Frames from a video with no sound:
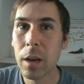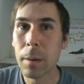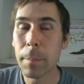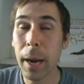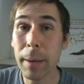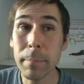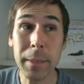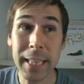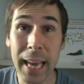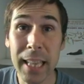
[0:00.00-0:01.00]
But I'm
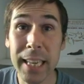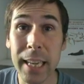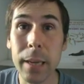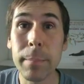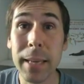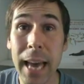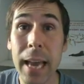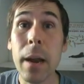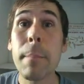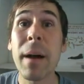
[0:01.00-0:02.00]
yelling at him,
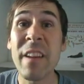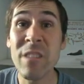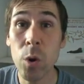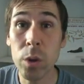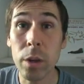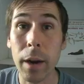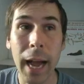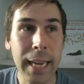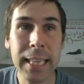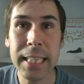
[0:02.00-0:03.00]
get my folder.
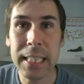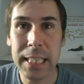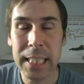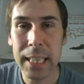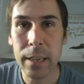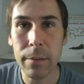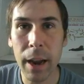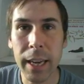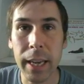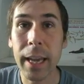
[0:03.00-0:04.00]
I need to see it in
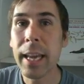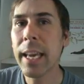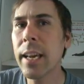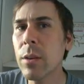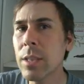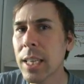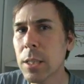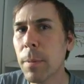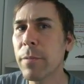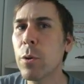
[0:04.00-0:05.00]
writing. He goes and
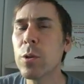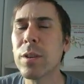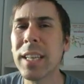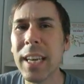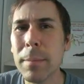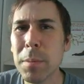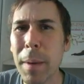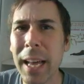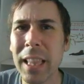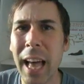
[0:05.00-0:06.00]
gets my folder, and he comes
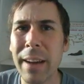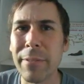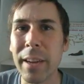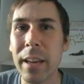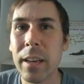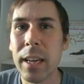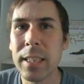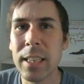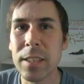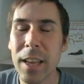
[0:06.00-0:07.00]
back laughing
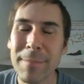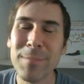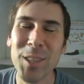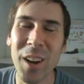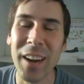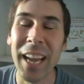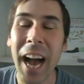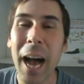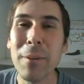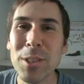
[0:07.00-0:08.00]
and says, sorry,
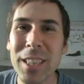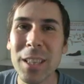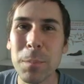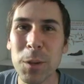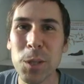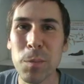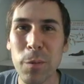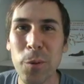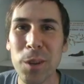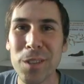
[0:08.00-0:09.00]
I was looking at the person
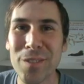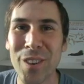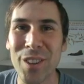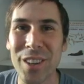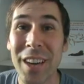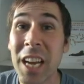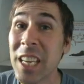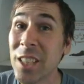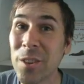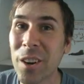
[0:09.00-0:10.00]
before you's folder.
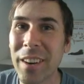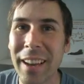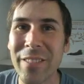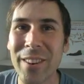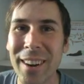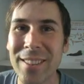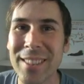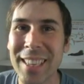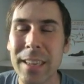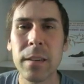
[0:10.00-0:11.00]
You don't have Crohn's.